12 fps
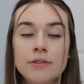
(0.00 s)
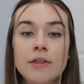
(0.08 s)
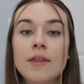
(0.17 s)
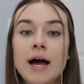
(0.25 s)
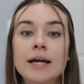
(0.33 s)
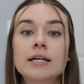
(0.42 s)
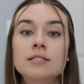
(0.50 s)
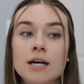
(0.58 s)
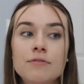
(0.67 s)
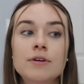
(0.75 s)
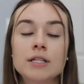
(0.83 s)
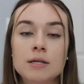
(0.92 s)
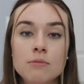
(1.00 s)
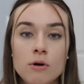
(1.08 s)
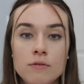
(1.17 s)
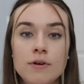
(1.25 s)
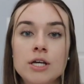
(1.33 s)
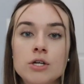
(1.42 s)
then that can definitely
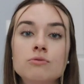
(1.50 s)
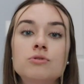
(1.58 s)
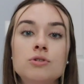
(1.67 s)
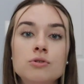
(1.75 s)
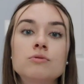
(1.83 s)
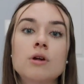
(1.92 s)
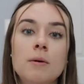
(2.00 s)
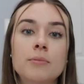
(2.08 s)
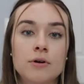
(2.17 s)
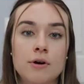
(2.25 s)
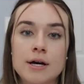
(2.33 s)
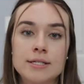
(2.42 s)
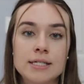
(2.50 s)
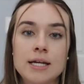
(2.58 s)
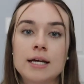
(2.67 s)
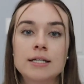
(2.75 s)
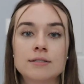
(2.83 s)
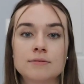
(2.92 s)
motivate you to not procrastinate.